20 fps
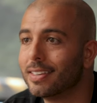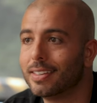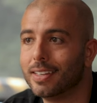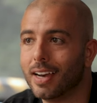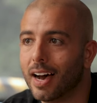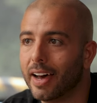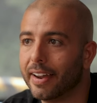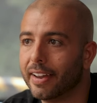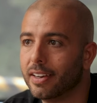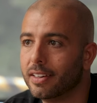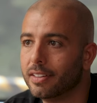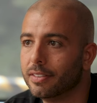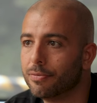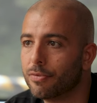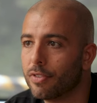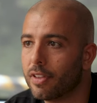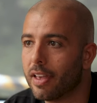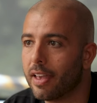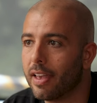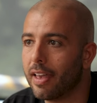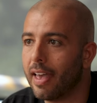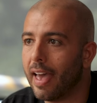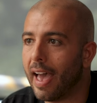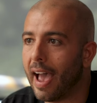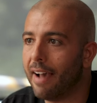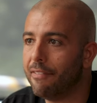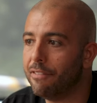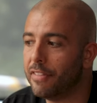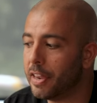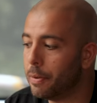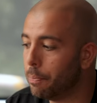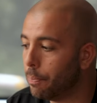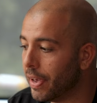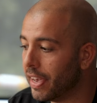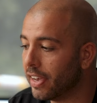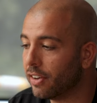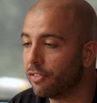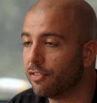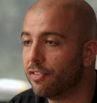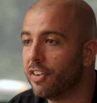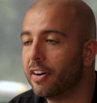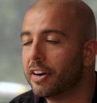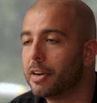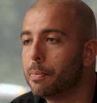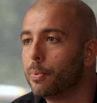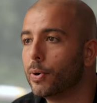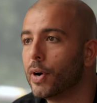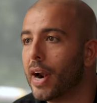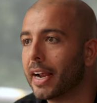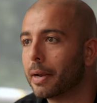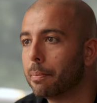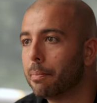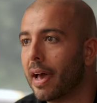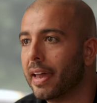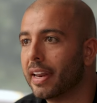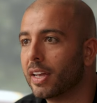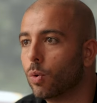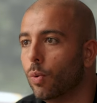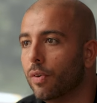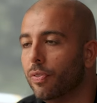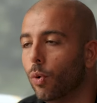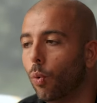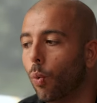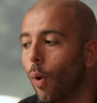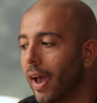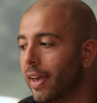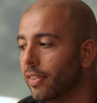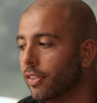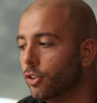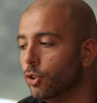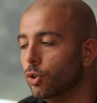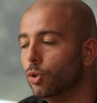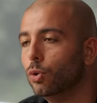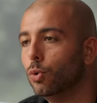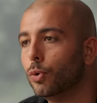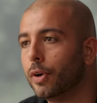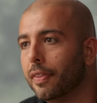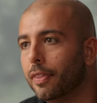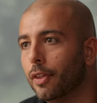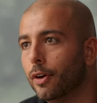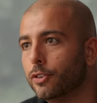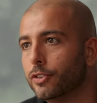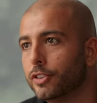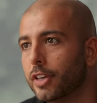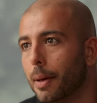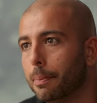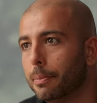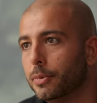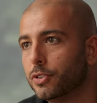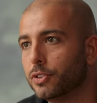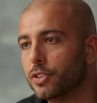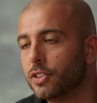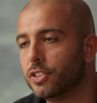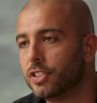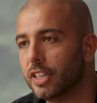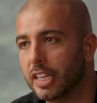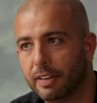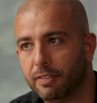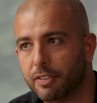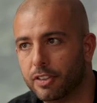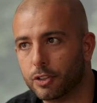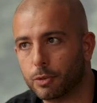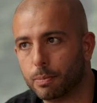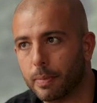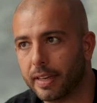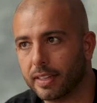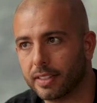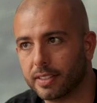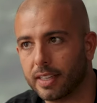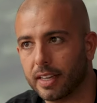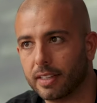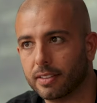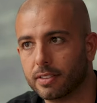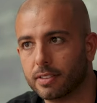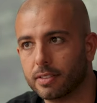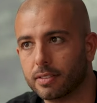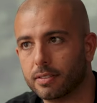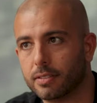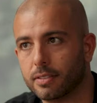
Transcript: the data, and then being very pragmatic with the way that you look at those numbers to see if this makes sense.